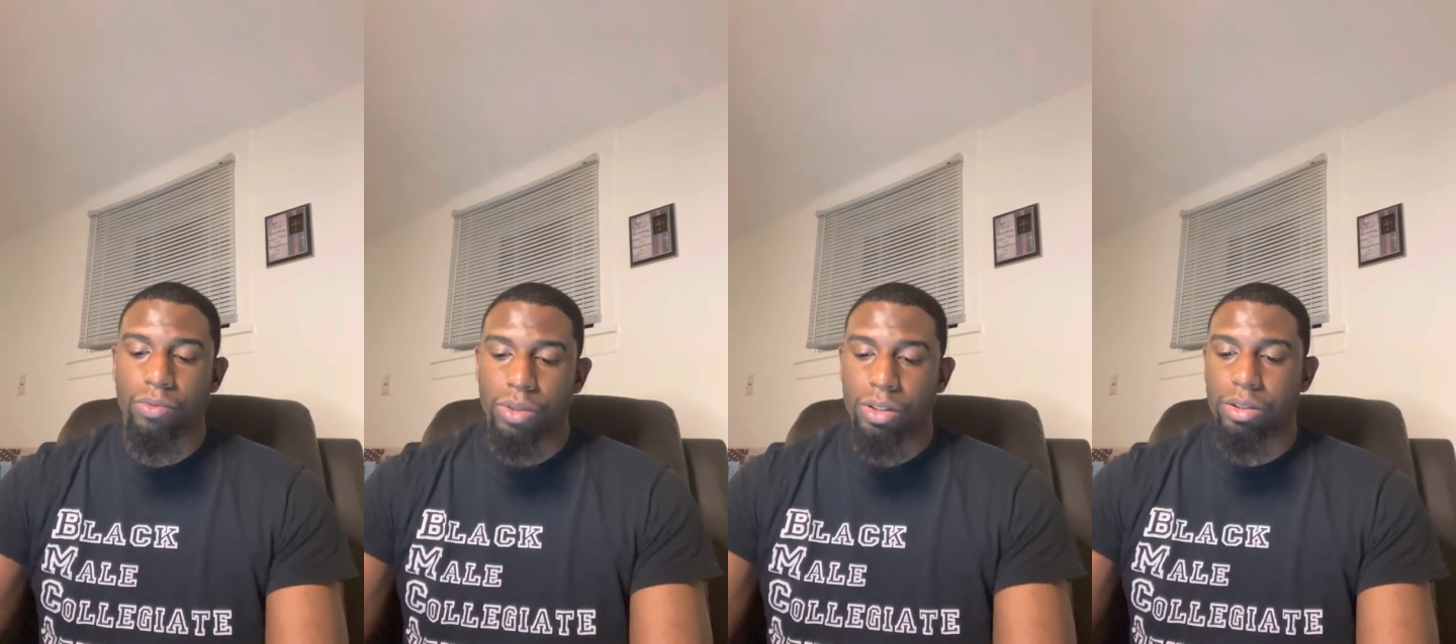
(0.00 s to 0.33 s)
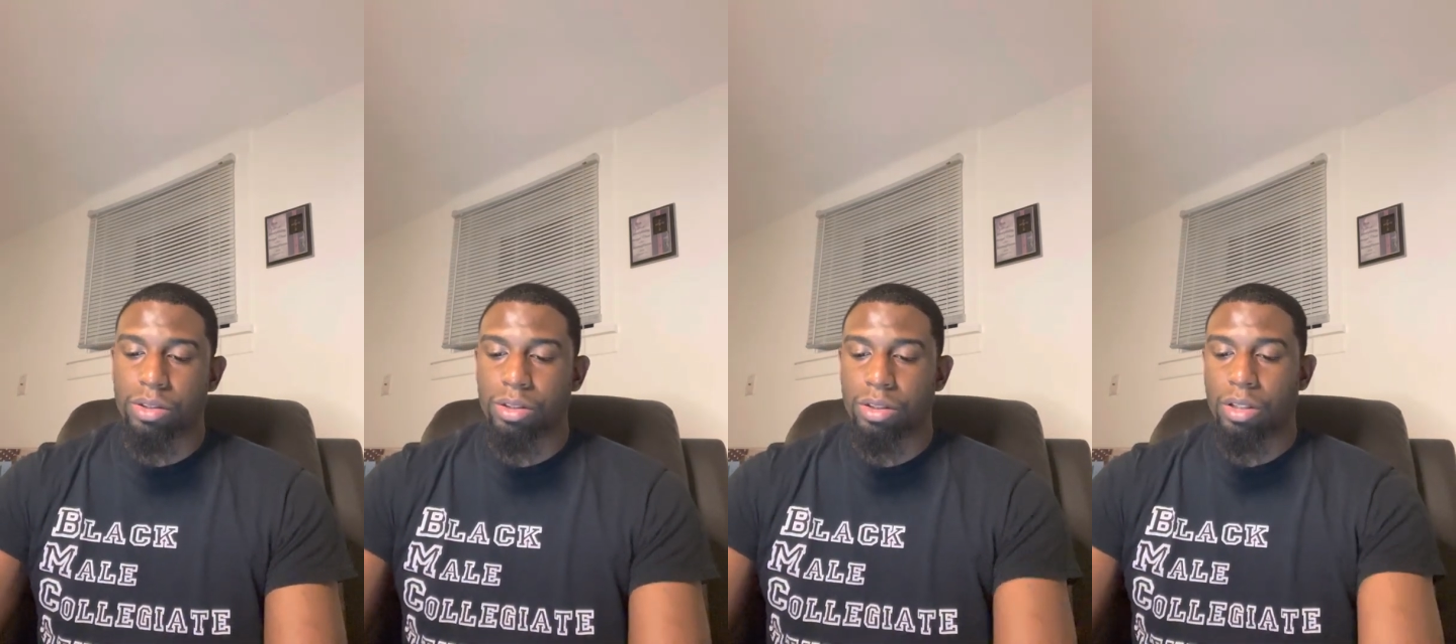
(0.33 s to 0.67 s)
which
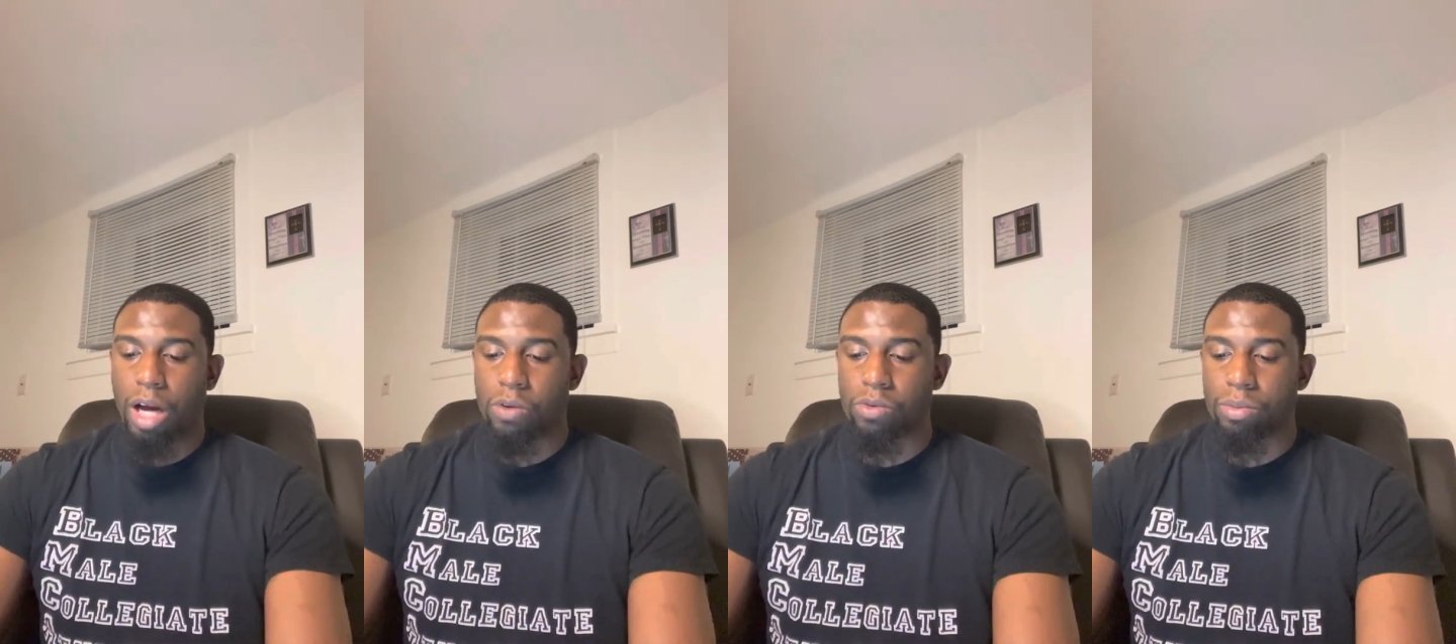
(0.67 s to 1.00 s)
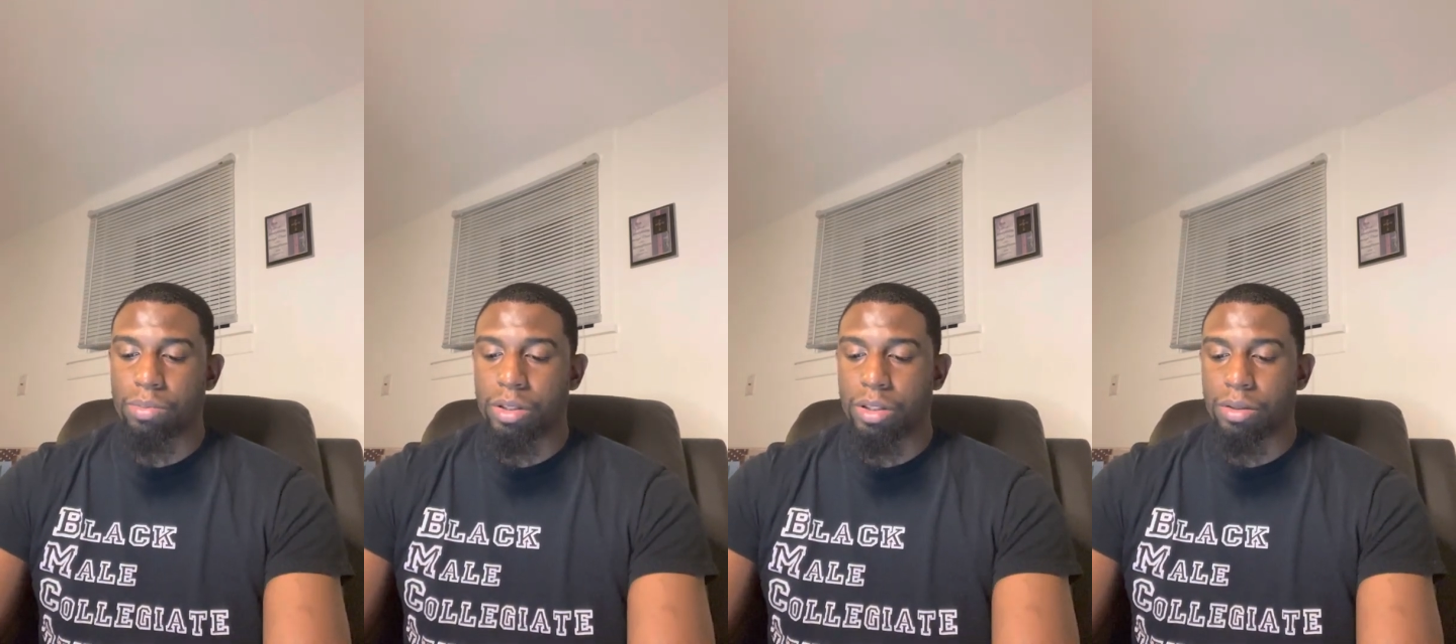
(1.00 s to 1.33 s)
I will
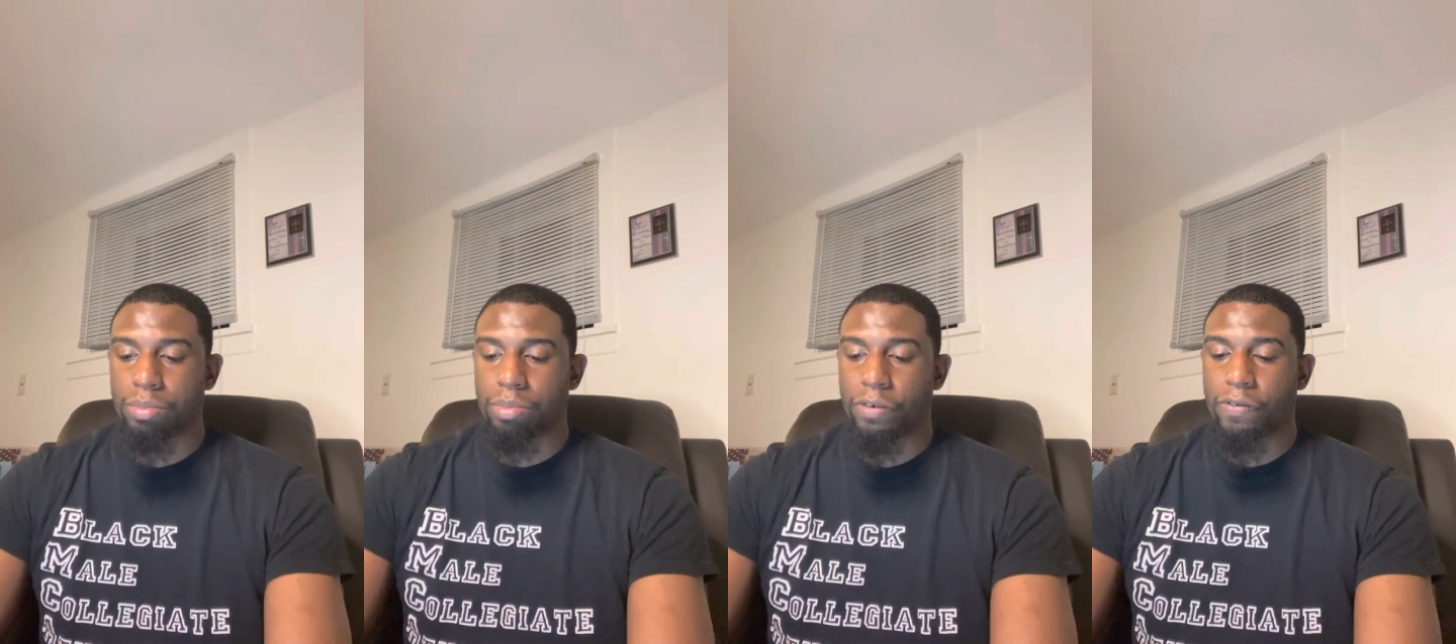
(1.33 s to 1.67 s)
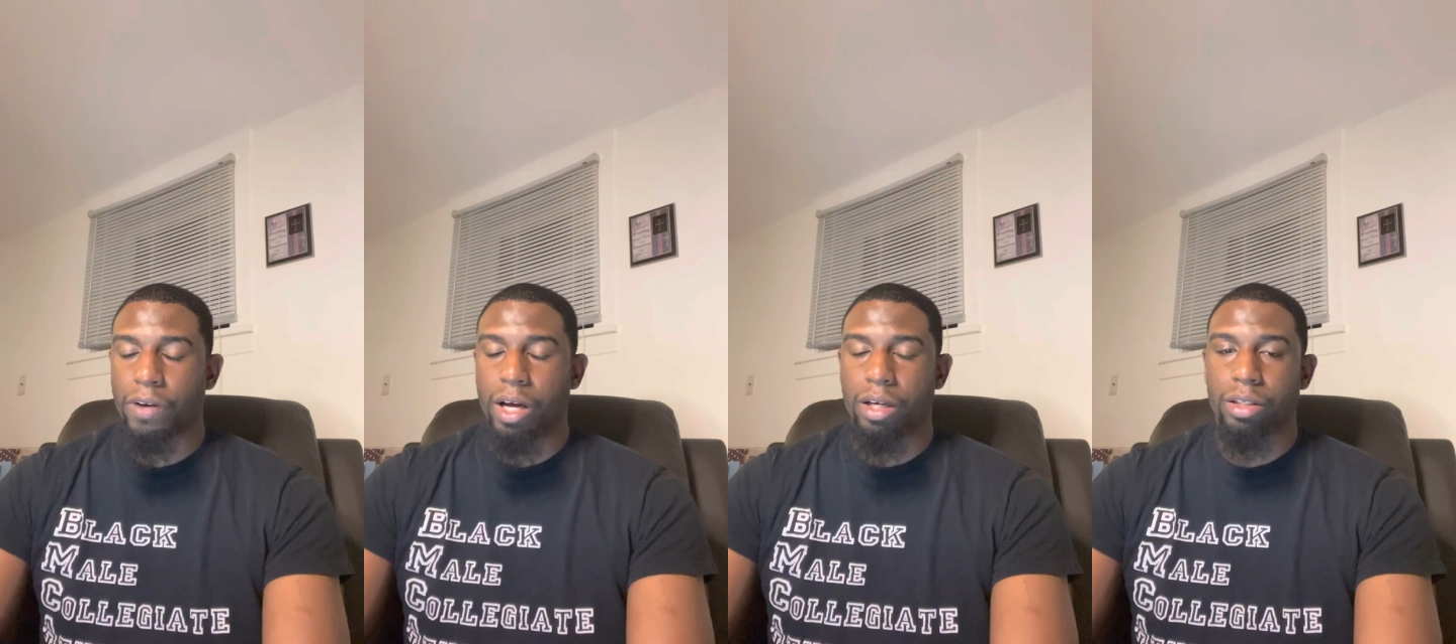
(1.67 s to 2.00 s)
be
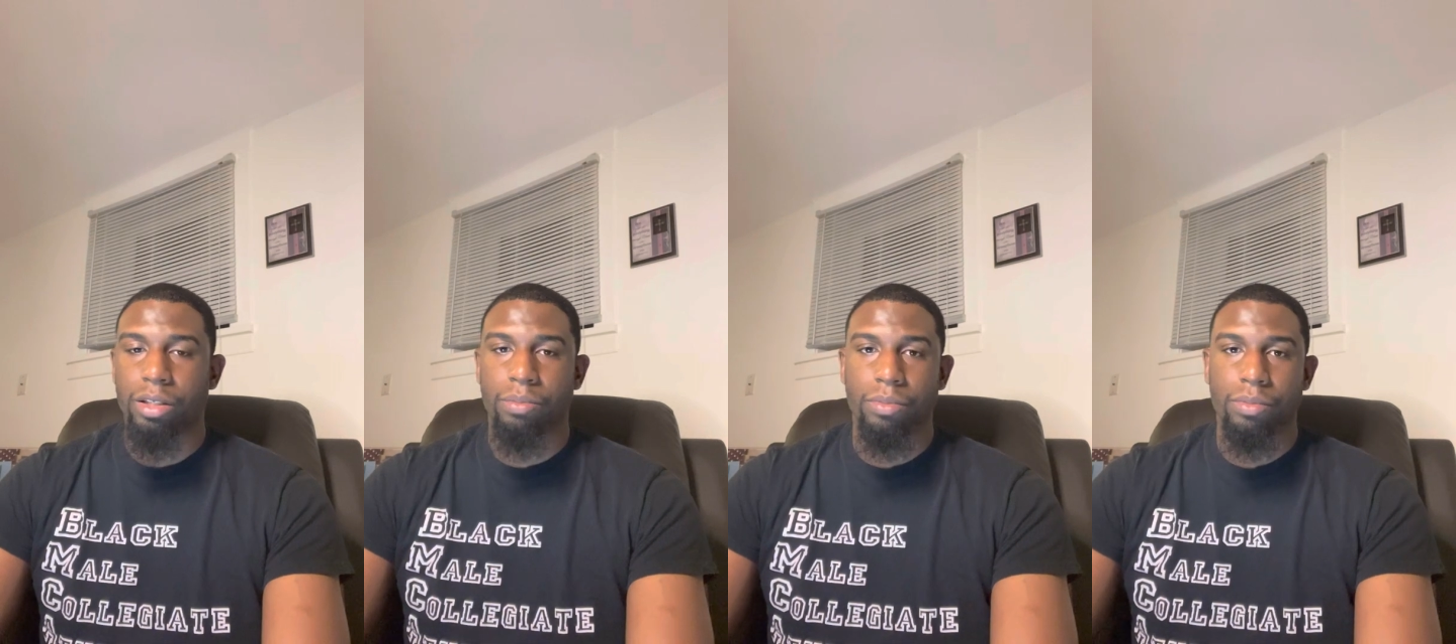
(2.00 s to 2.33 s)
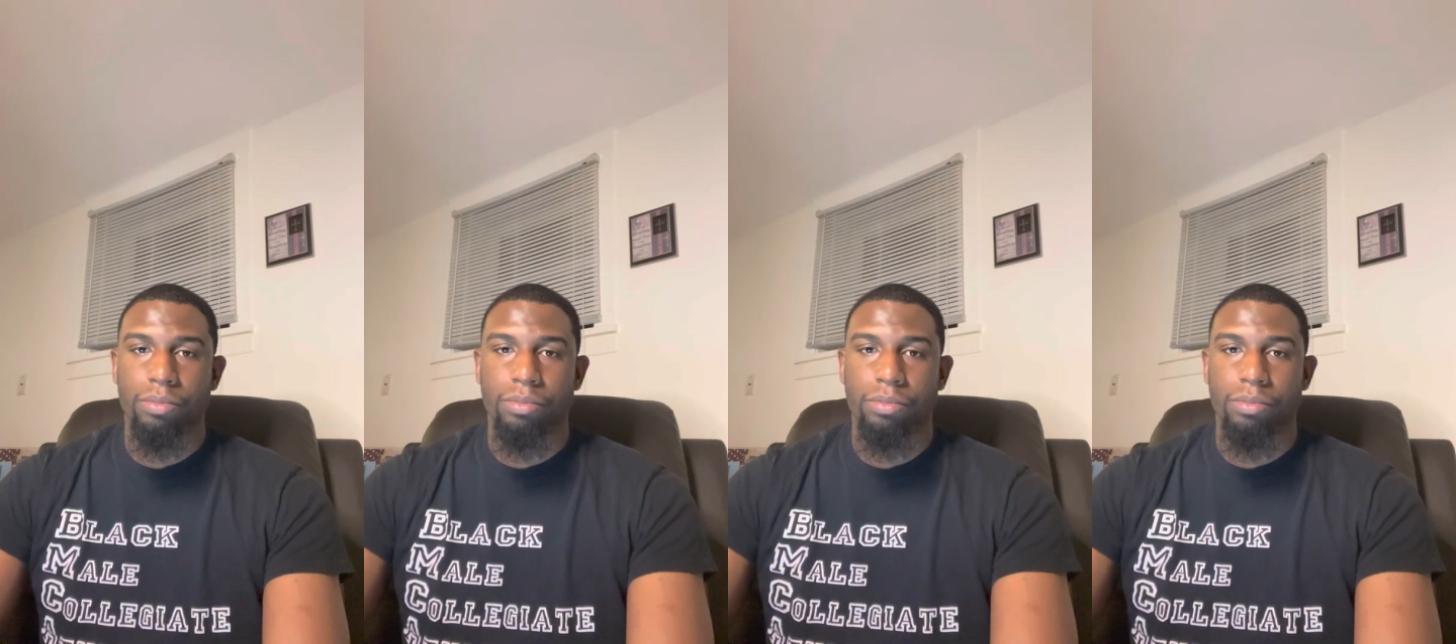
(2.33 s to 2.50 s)
providing them